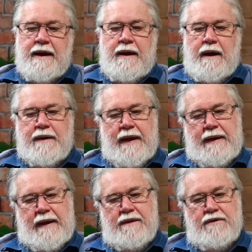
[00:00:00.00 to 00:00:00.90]

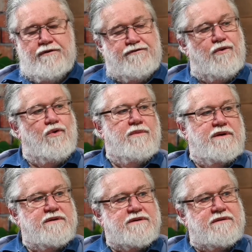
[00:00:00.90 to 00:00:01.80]
Okay, and the
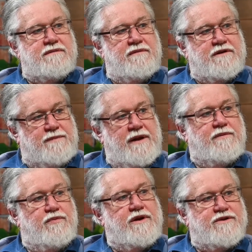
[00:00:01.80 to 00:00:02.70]
reformers, this
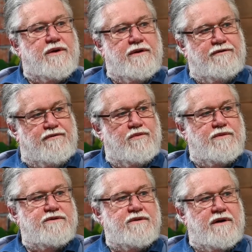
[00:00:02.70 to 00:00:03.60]
P.W. Botha is one of the
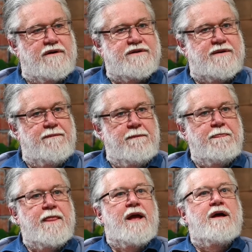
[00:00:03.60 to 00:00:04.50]
reformers who goes,
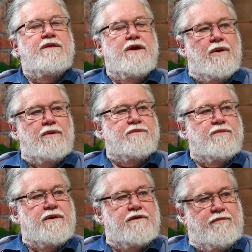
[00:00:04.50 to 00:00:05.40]
the old
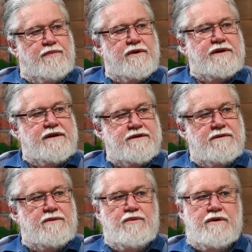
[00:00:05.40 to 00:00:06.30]
model of apartheid has
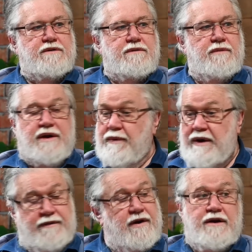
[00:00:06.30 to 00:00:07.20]
not worked. We're
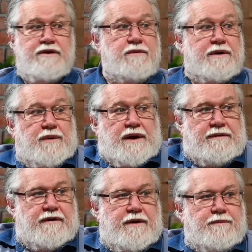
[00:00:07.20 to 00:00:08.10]
never going to do it. We're
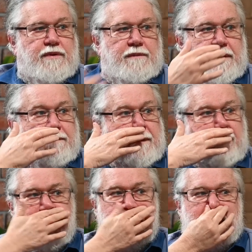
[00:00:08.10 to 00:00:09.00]
never going to pull people
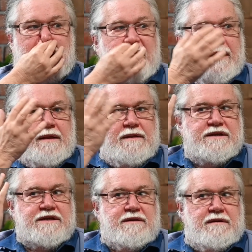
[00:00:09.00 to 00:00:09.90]
apart.
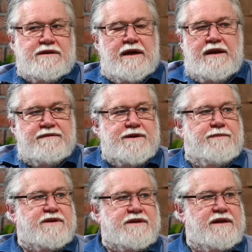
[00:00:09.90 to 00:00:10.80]
This idea of
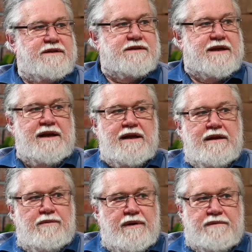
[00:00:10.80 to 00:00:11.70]
separate states is
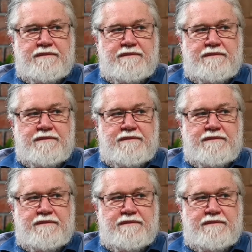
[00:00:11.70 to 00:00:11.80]
clearly, we